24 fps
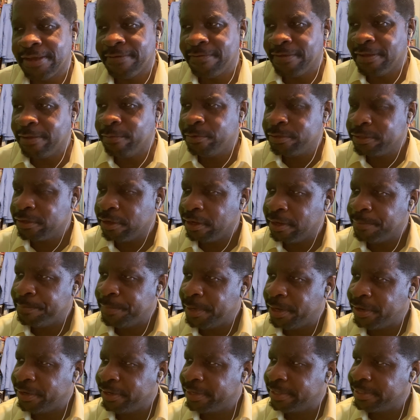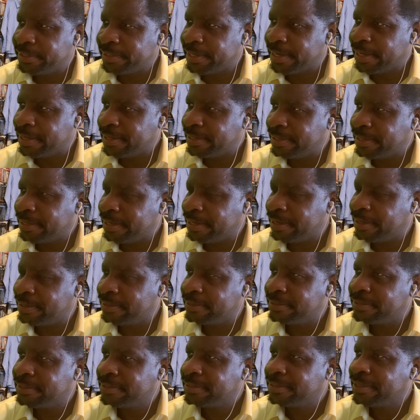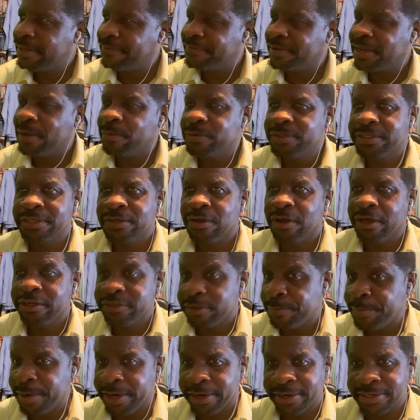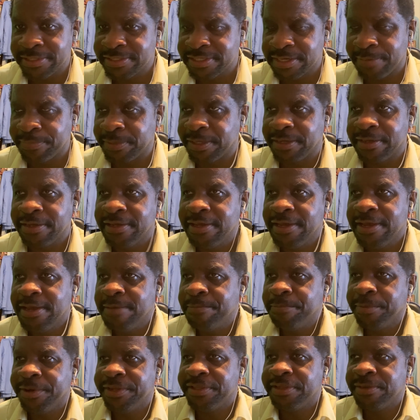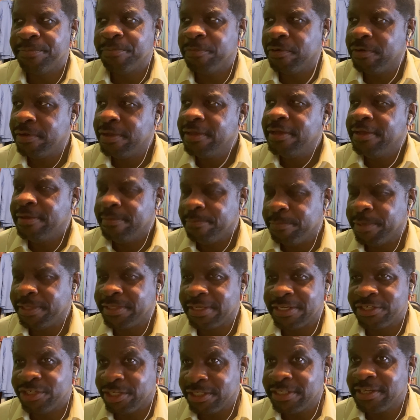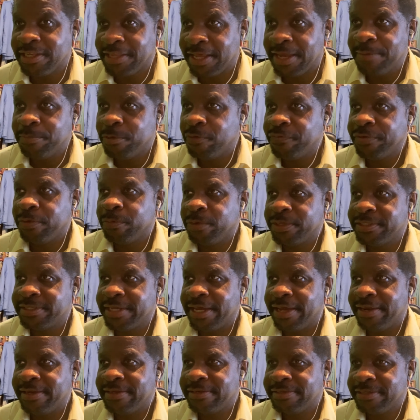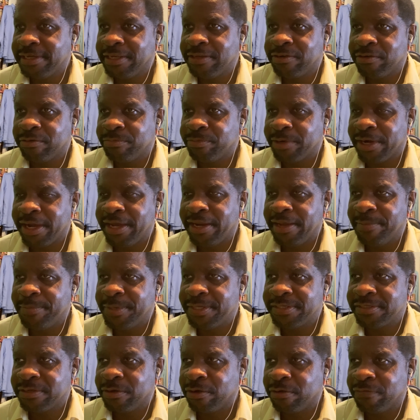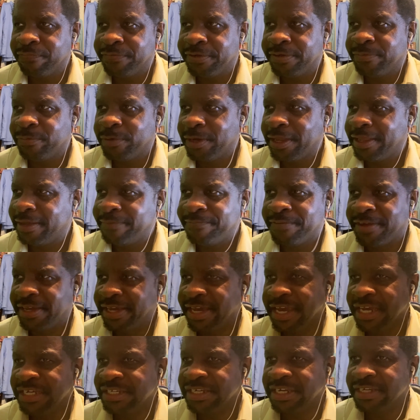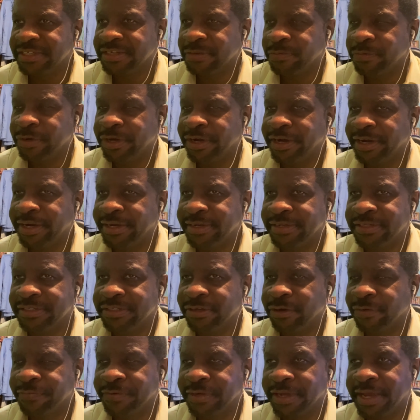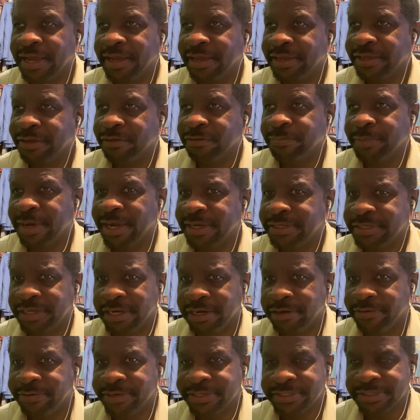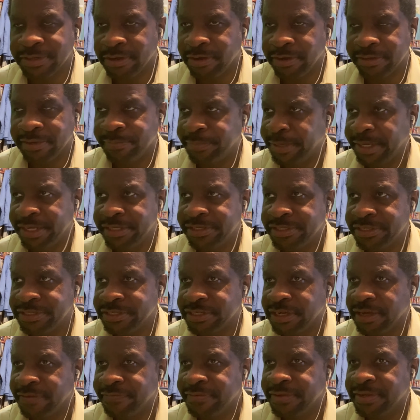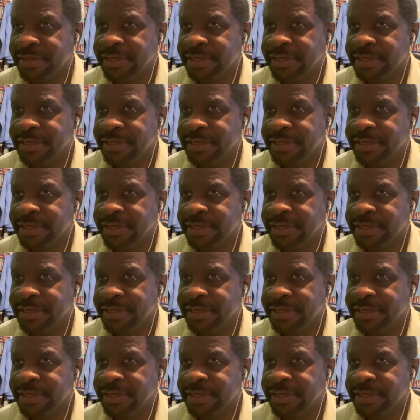would call American, I forgot, was it called, it was American something, but the But the gist of that movie was that Dylan O'Brien, him and his girlfriend were vacationing somewhere, and his girlfriend got killed by a terrorist on the beach and stuff.